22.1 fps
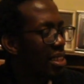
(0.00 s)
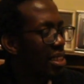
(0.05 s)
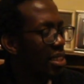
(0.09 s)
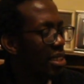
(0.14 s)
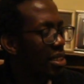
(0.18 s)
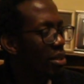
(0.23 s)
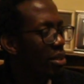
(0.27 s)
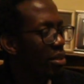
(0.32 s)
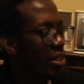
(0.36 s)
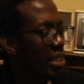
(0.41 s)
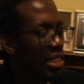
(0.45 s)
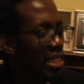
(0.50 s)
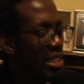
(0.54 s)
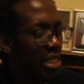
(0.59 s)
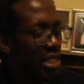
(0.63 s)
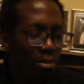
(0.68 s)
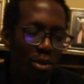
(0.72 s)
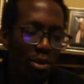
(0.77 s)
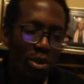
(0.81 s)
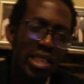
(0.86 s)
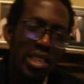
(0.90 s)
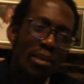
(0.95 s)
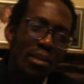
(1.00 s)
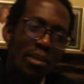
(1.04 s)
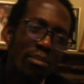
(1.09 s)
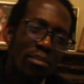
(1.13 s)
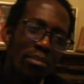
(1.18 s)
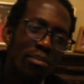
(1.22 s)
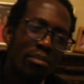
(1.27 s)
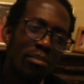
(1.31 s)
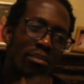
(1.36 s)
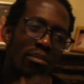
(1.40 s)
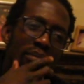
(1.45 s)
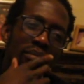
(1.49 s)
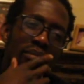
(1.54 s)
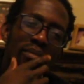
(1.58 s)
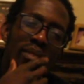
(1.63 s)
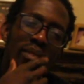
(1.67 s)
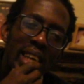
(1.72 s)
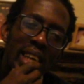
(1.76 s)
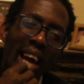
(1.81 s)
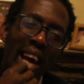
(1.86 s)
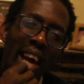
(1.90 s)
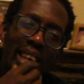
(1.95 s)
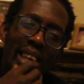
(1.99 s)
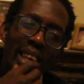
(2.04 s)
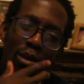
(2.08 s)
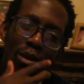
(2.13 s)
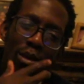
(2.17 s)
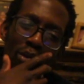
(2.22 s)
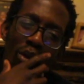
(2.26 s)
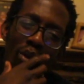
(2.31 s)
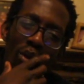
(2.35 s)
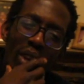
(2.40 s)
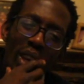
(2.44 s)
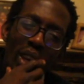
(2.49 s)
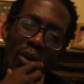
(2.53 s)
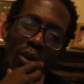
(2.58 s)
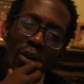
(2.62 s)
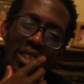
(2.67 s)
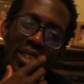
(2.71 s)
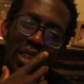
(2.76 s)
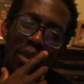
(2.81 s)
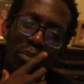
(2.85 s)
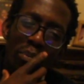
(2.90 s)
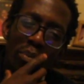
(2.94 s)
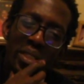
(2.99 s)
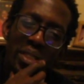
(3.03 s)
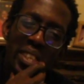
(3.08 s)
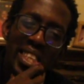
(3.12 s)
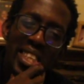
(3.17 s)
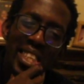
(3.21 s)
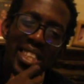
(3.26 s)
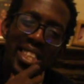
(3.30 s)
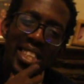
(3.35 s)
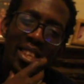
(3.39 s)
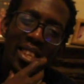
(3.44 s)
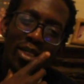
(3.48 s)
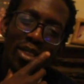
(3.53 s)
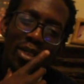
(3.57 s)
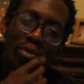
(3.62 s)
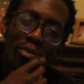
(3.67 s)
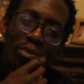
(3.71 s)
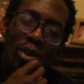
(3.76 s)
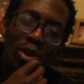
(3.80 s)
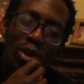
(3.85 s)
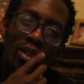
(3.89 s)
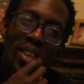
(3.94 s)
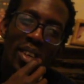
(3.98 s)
You know, these Muslim guys, bro. Like, what's up with these niggas, bro?